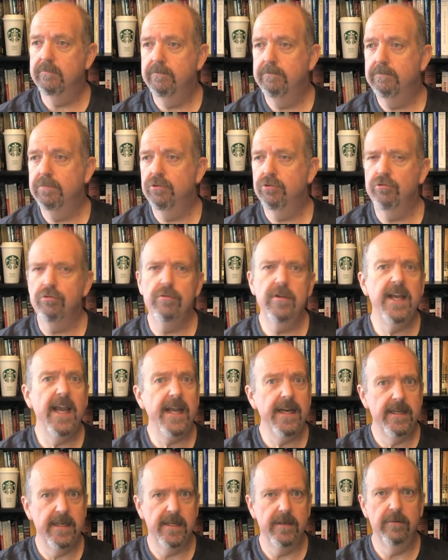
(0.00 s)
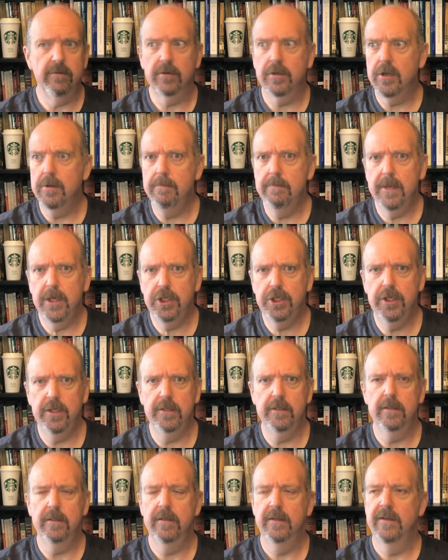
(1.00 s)
created or
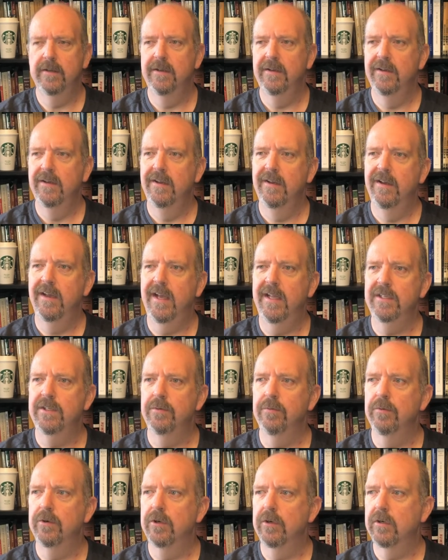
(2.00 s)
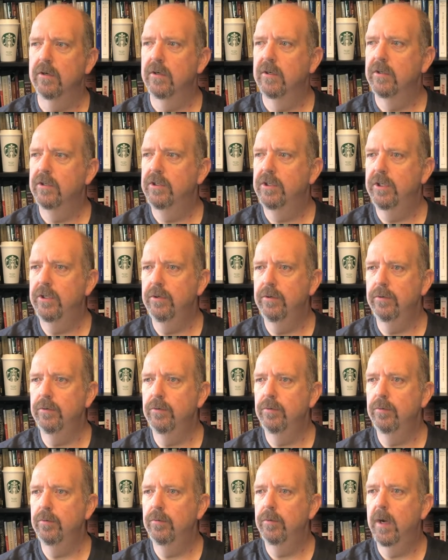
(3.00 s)
commissioned, as it were,
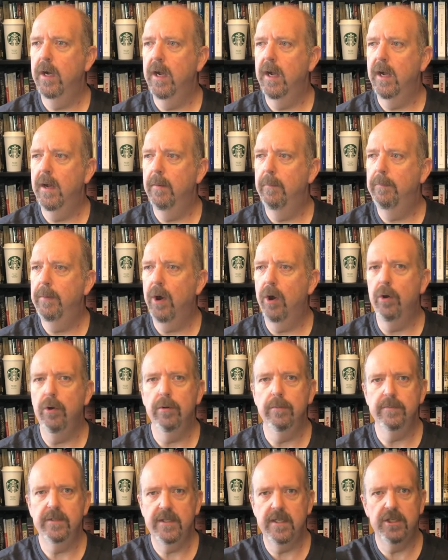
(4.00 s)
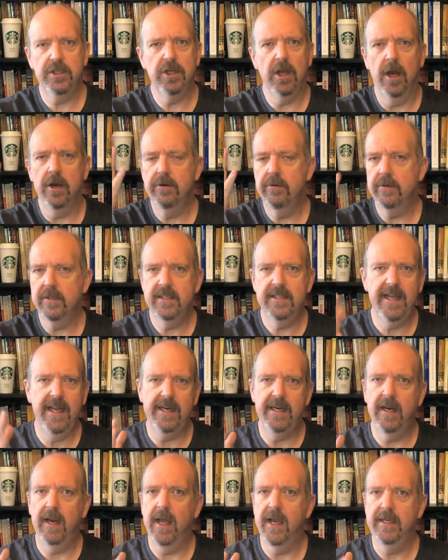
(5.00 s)
two uh, poems, each
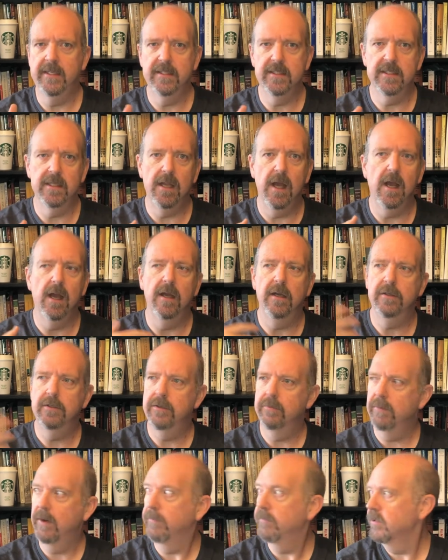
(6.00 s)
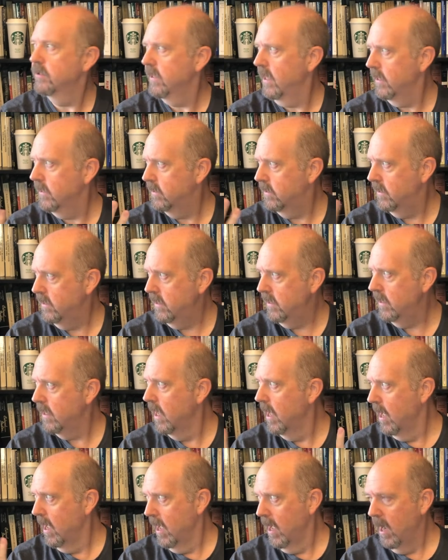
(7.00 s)
110 lines long, to represent the
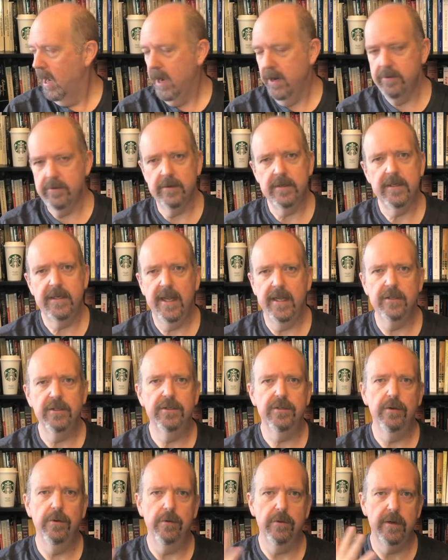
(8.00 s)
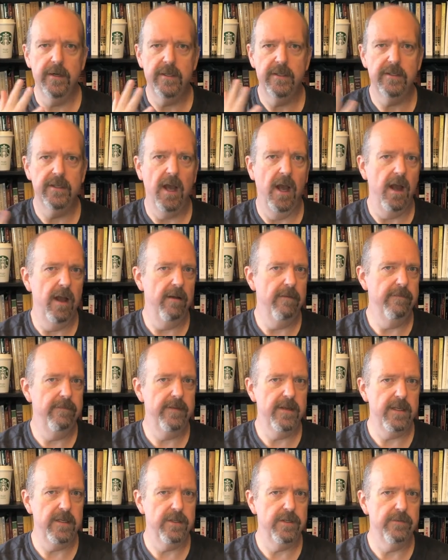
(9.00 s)
110 stories of
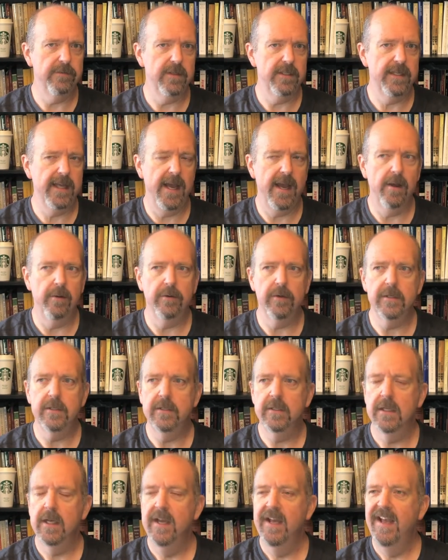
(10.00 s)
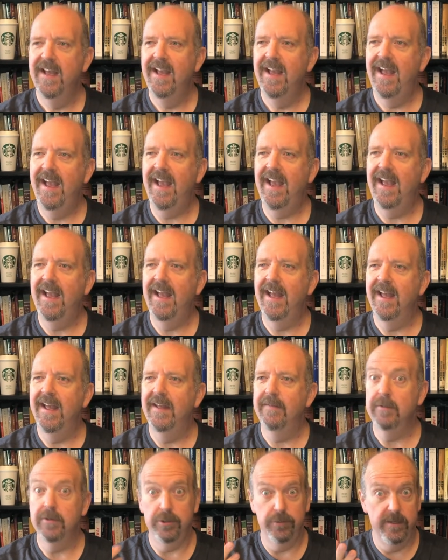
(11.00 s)
each of the towers, uh,
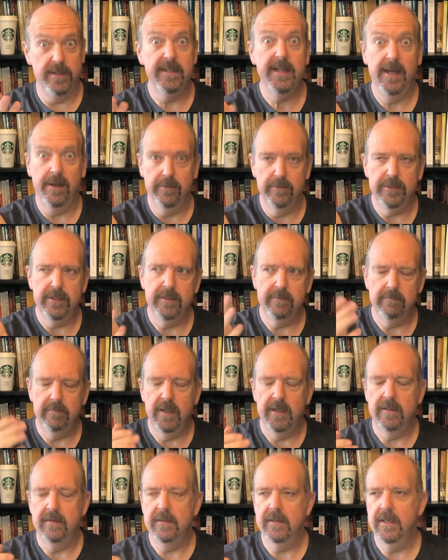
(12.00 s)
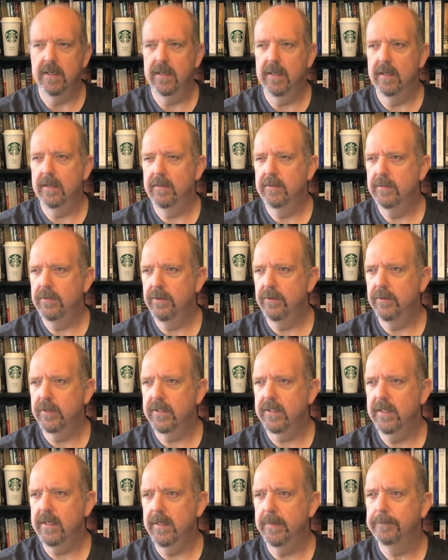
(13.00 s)
the Twin Towers in, in uh, New York
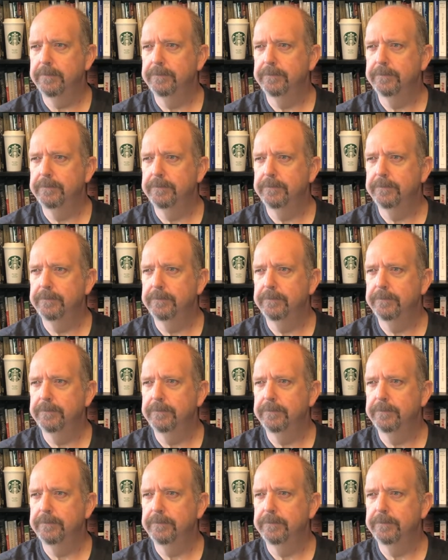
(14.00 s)
City,